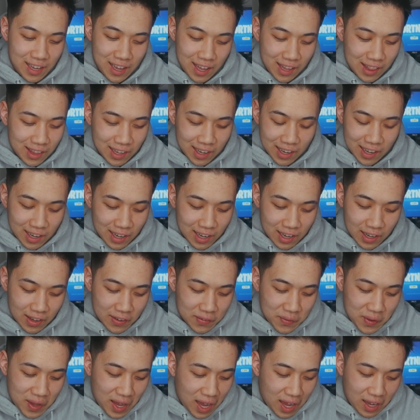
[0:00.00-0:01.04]
And
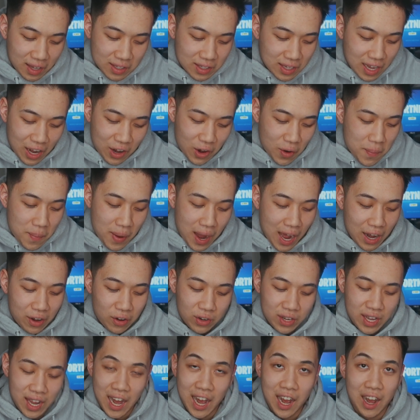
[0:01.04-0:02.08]
uh, yeah, I don't I
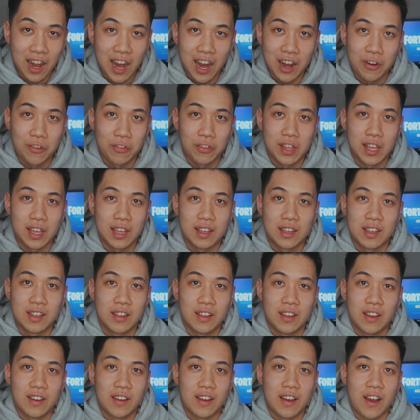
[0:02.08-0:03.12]
don't care. I don't really
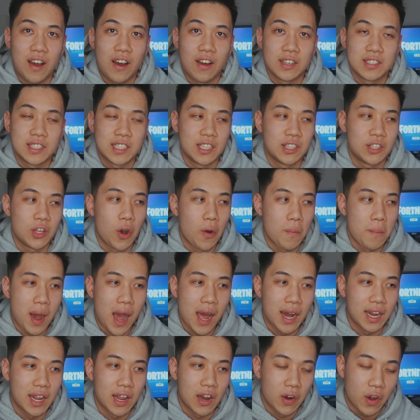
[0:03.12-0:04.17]
honestly don't
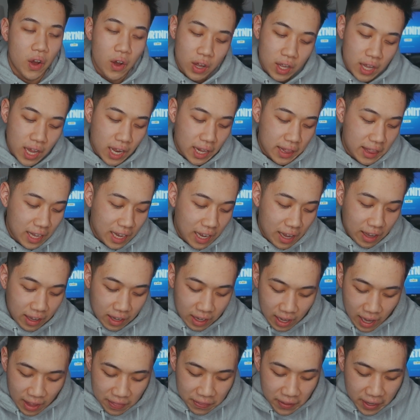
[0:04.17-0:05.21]
mind it at all. And I think
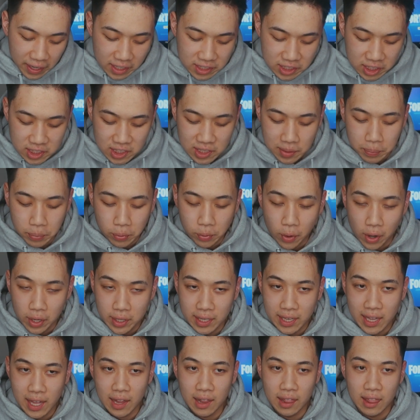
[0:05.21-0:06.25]
I, I think it's just a ploy
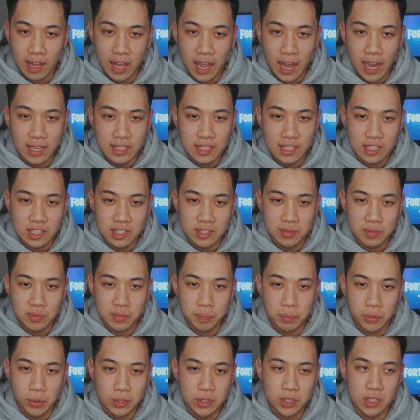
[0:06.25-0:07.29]
to get likes and
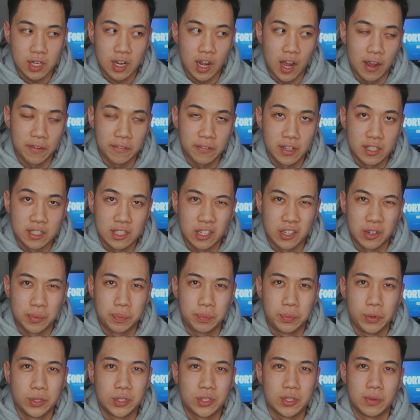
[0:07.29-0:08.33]
just boost your confidence and you
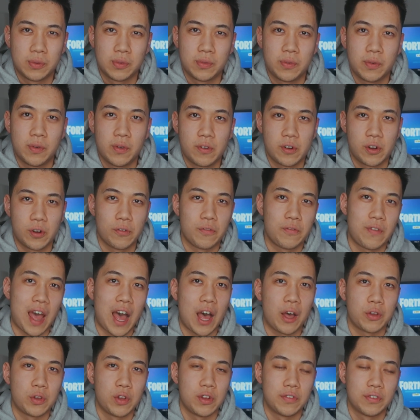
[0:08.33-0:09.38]
boost your, your
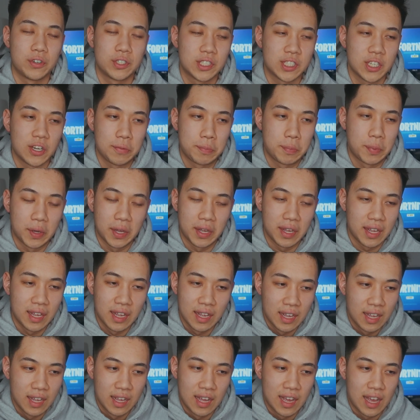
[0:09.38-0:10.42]
value of yourself,
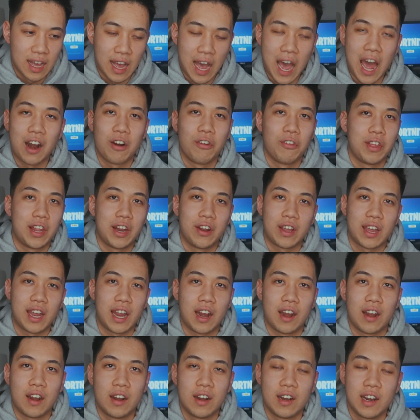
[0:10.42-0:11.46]
but I don't really don't
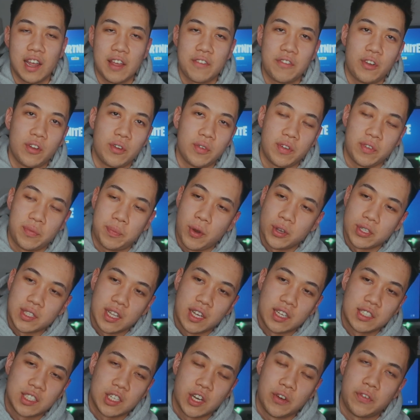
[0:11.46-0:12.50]
care. If you, you post a
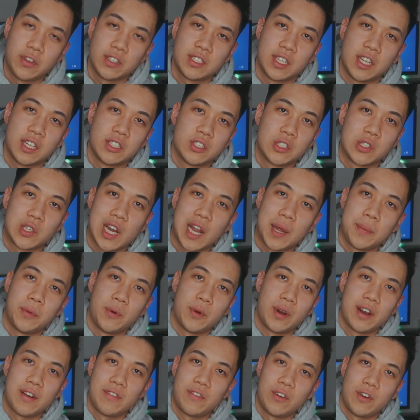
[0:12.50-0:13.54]
lot of selfies on Instagram or
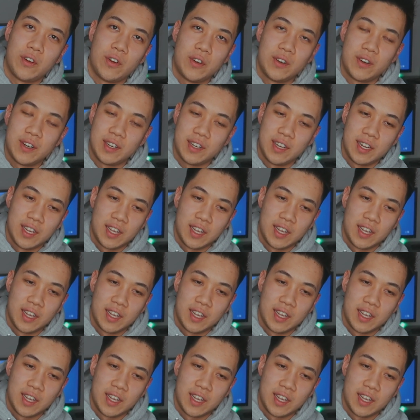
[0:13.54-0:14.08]
whatever,